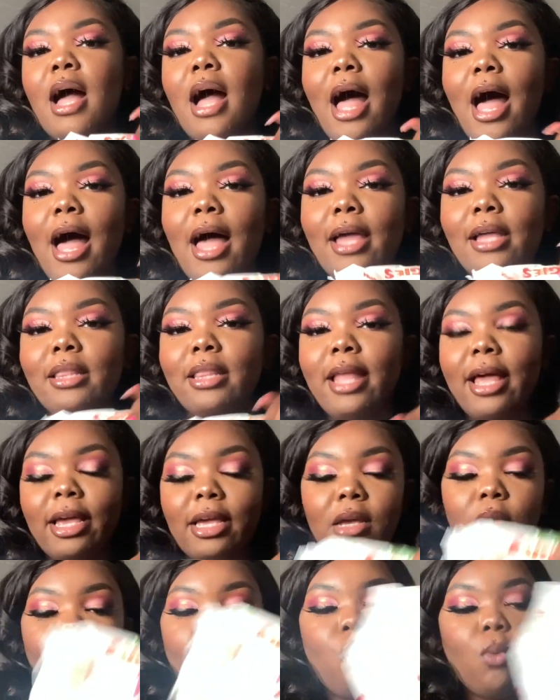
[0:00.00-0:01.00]
I
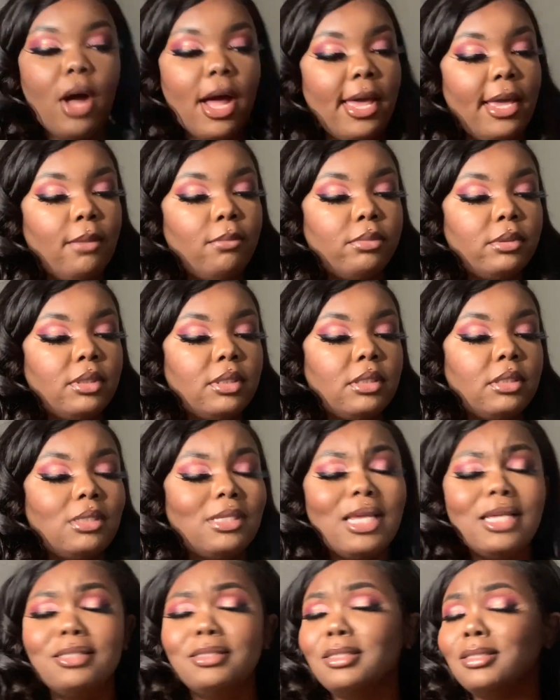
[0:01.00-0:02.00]
like wipes.
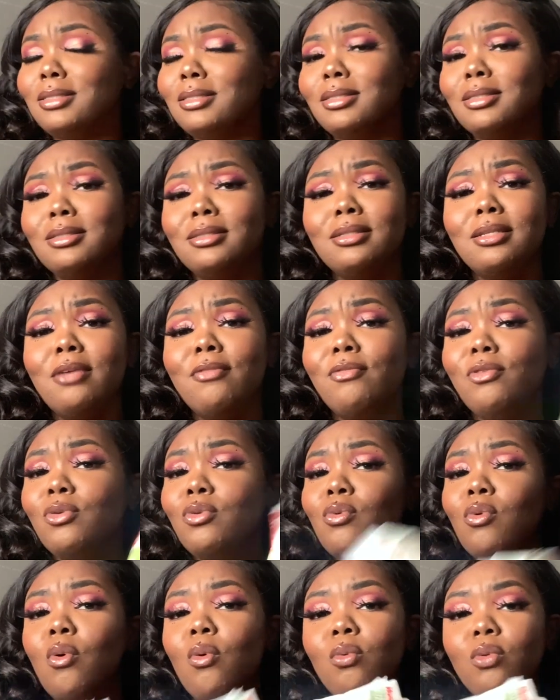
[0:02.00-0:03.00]
They just, if
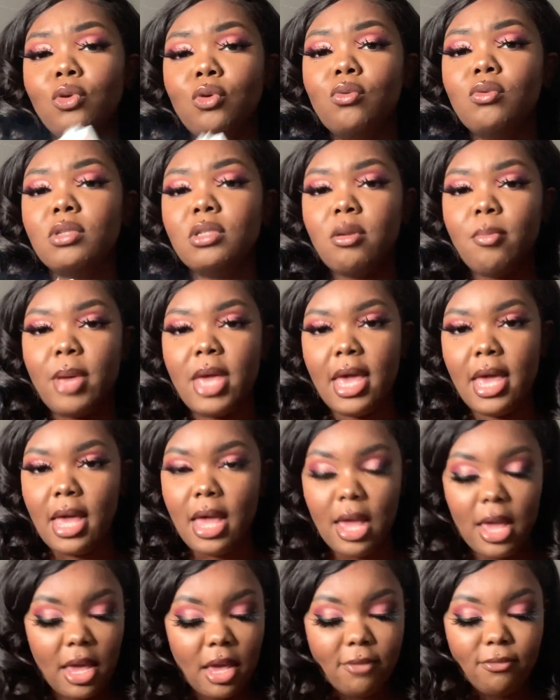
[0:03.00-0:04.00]
you using a
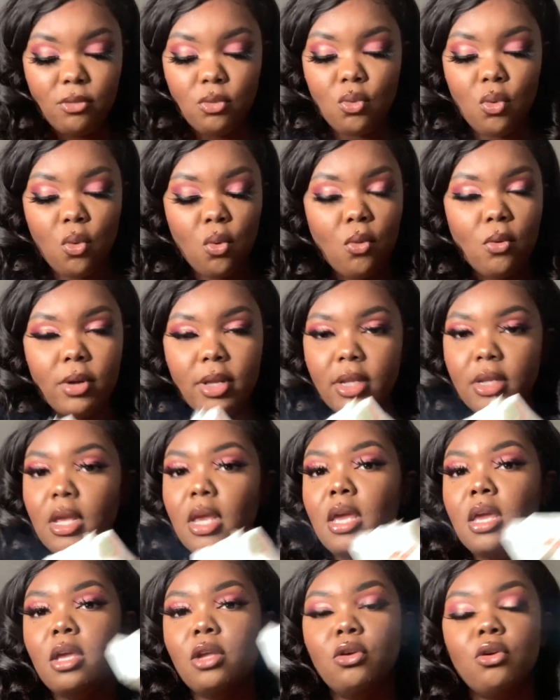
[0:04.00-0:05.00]
pad, if you on
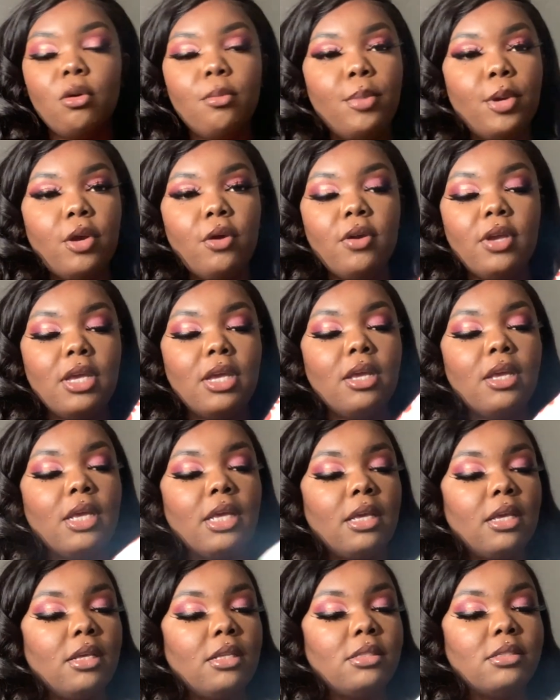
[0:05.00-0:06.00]
your period,
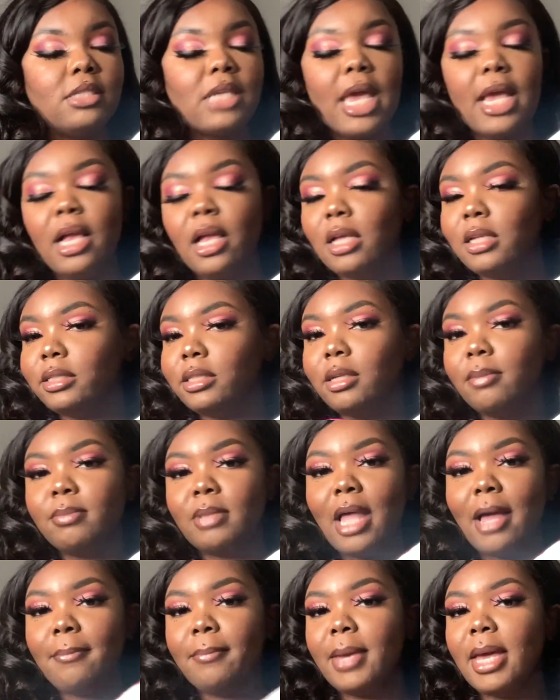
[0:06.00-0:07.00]
take a
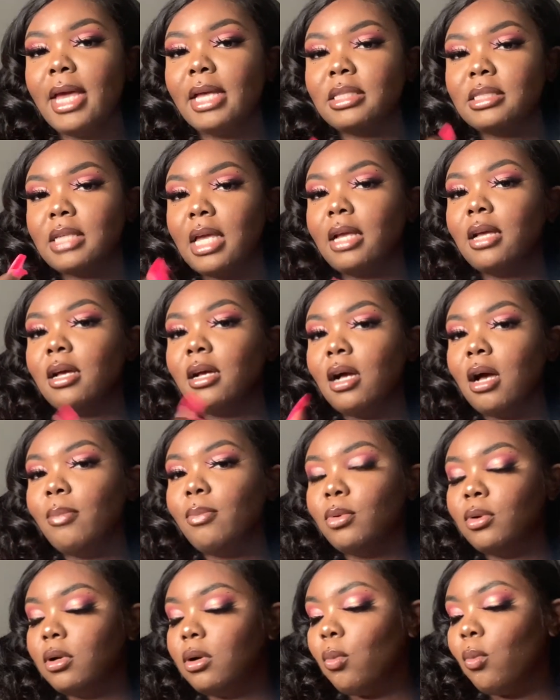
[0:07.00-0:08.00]
Ziploc bag, take a
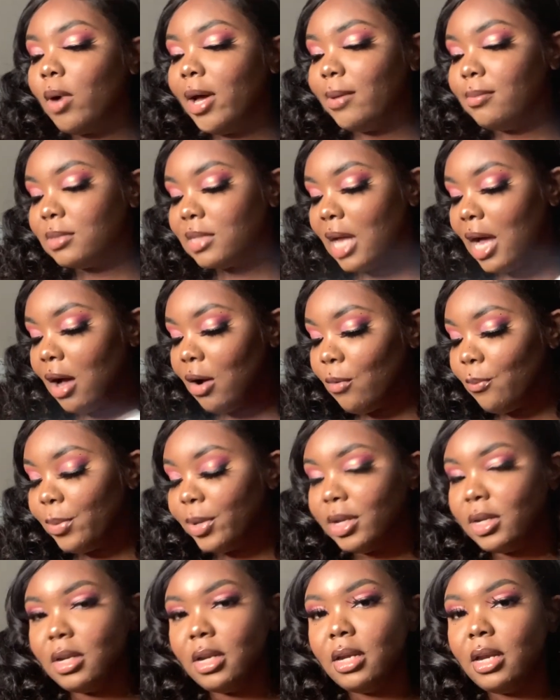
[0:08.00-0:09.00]
couple of the wipes out,
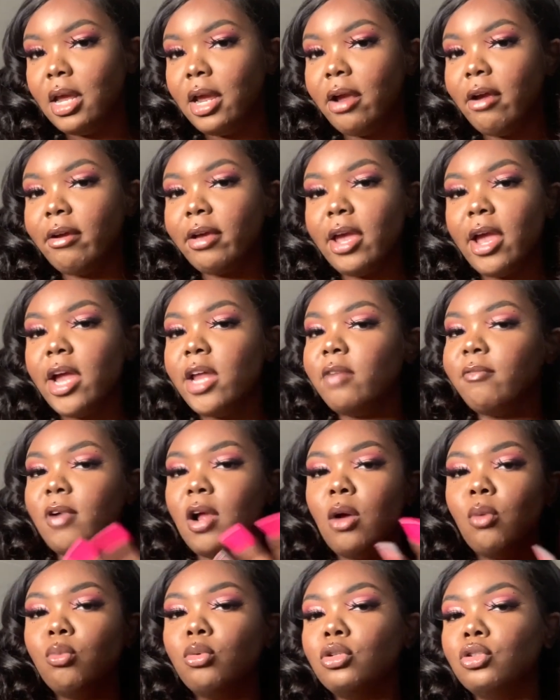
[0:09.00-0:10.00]
put it in there, carry it
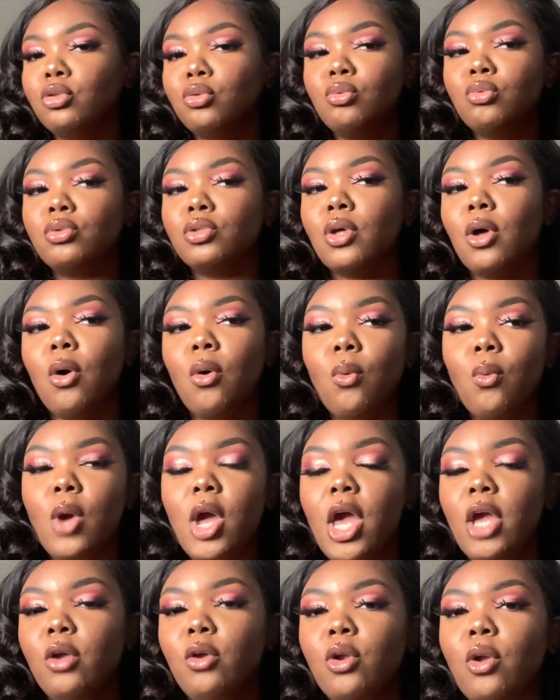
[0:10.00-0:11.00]
around with you so
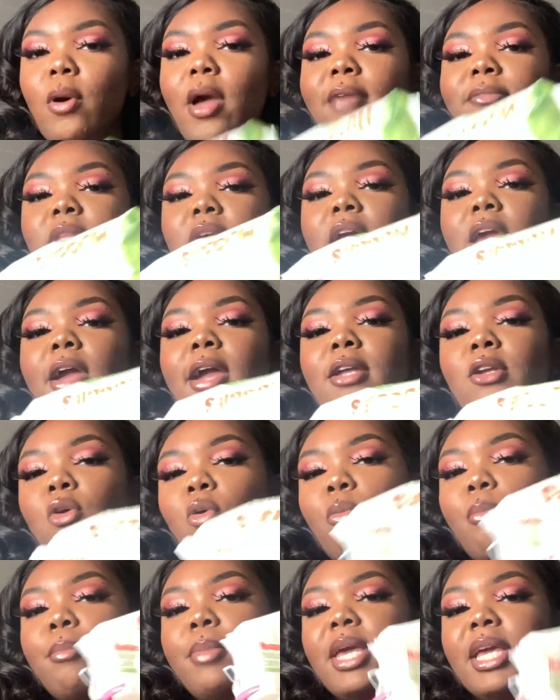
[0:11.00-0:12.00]
you don't have to carry
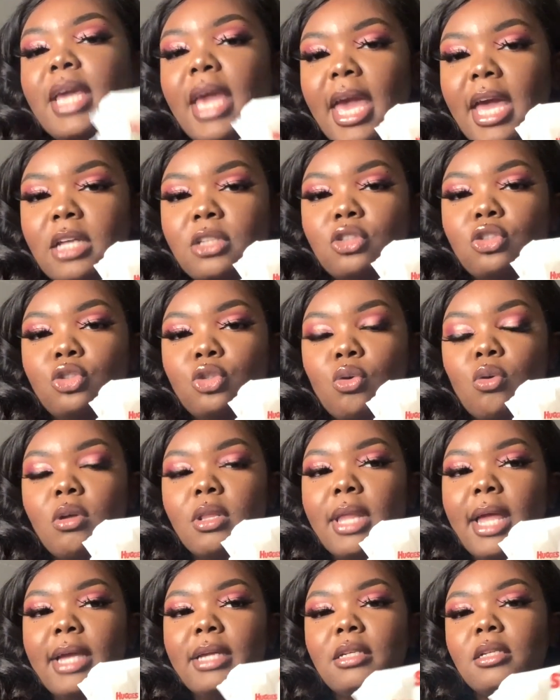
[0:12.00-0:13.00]
no big ass joint
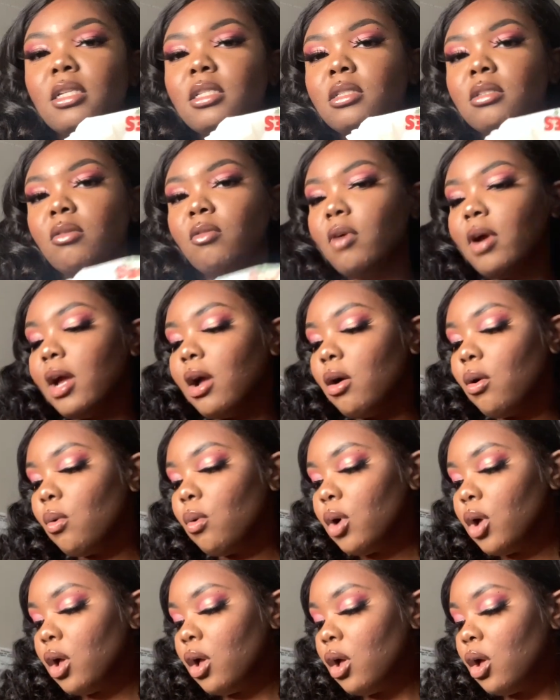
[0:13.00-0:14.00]
like this around
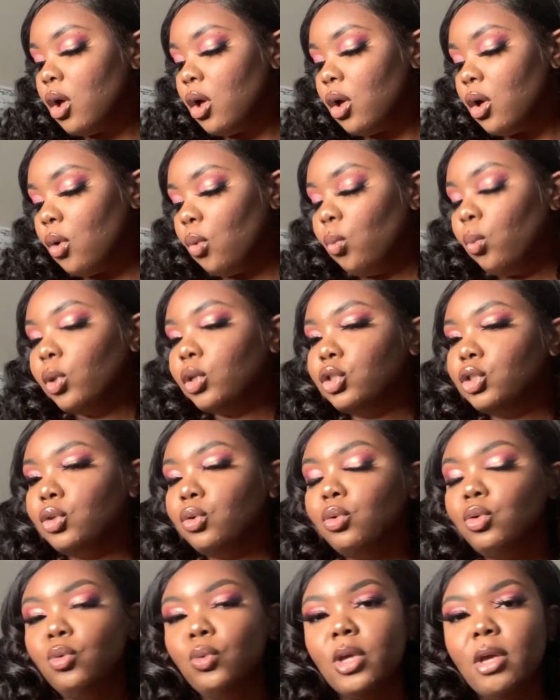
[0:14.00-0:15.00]
with
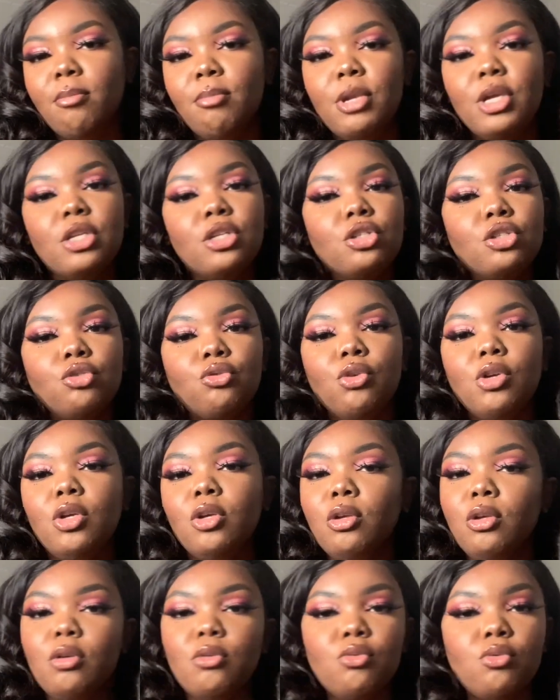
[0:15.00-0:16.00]
you. You can be
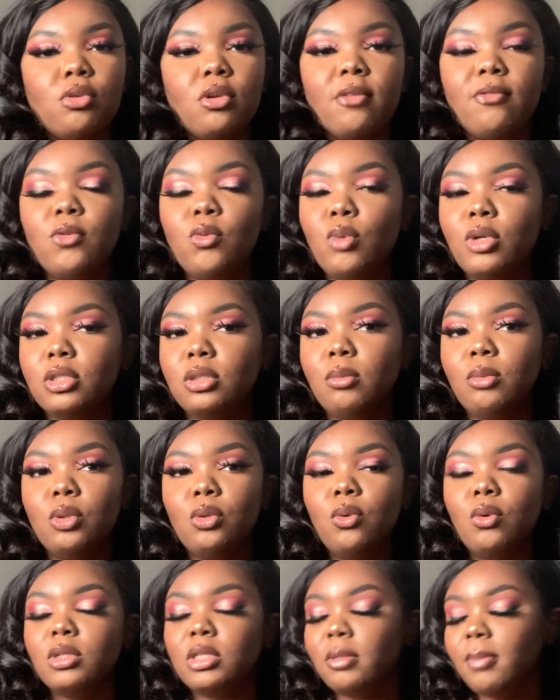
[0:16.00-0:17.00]
discreet if you want to, when
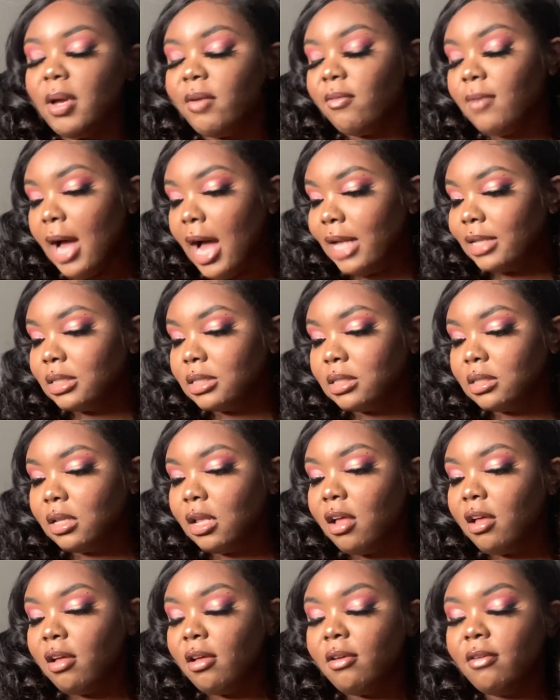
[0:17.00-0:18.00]
you want to bathroom. I just
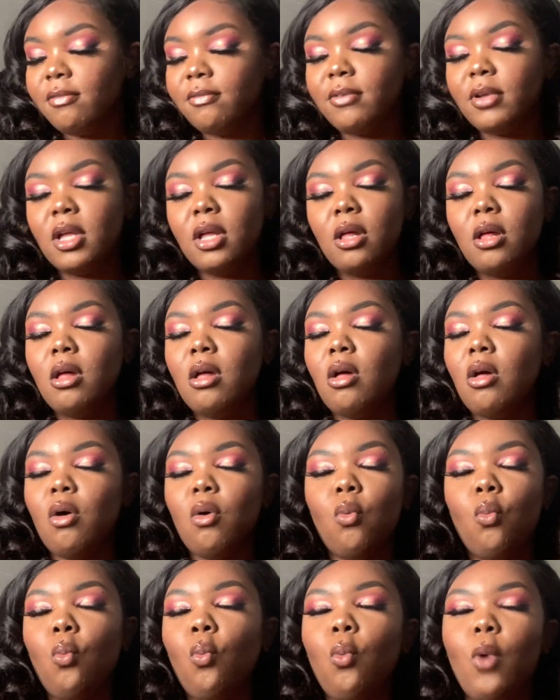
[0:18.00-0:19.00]
love
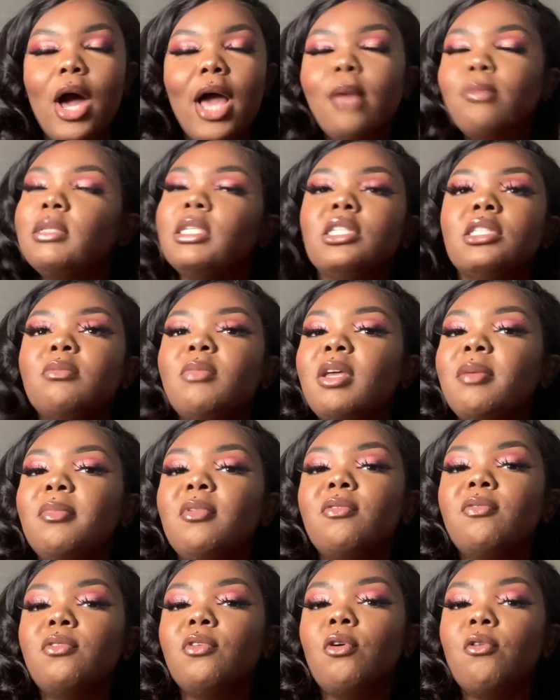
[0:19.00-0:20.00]
wipes. It just make
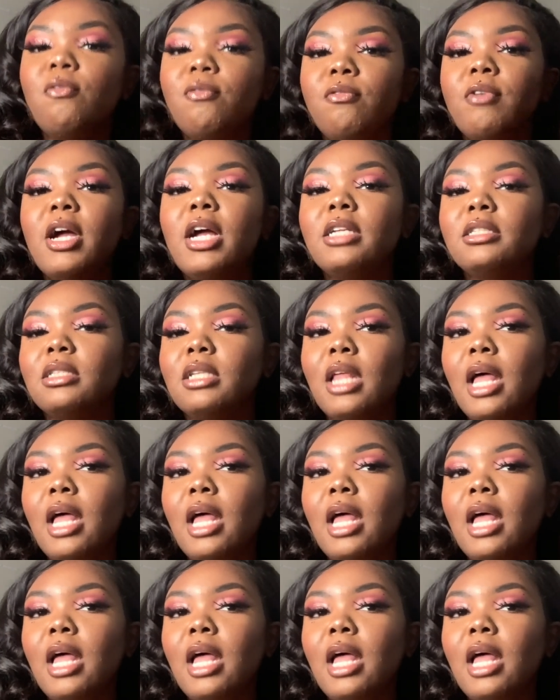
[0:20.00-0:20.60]
me feel fresh.